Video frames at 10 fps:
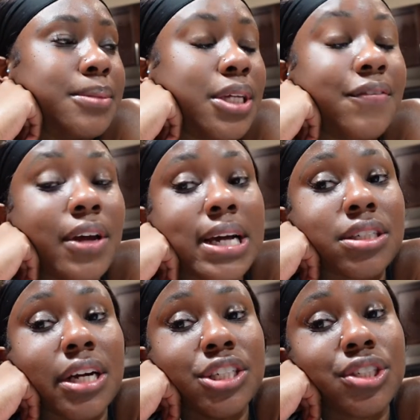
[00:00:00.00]
if you guys
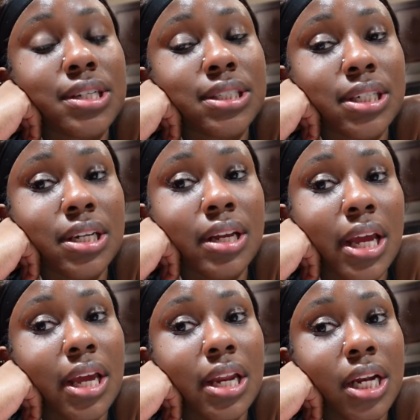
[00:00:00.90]
are interested
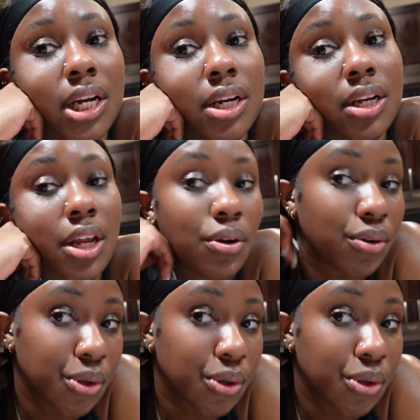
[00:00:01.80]
in, you know,